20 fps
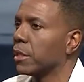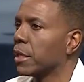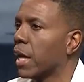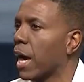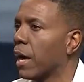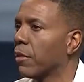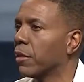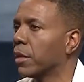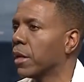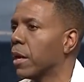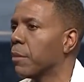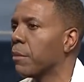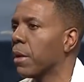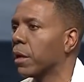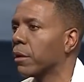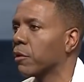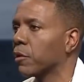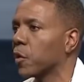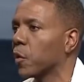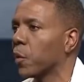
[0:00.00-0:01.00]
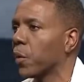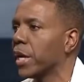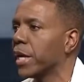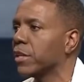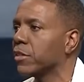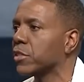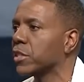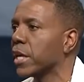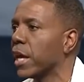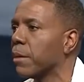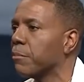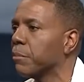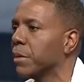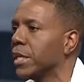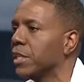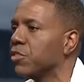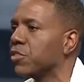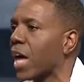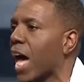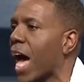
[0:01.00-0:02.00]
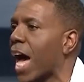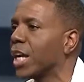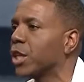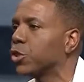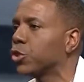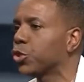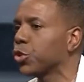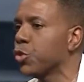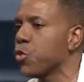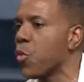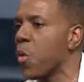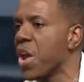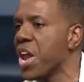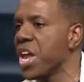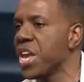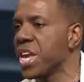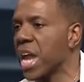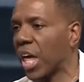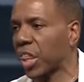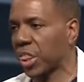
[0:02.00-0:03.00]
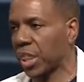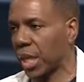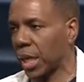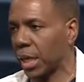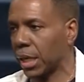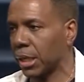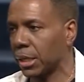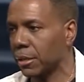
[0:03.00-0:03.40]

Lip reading: now that I'm under grace, that means I do nothing.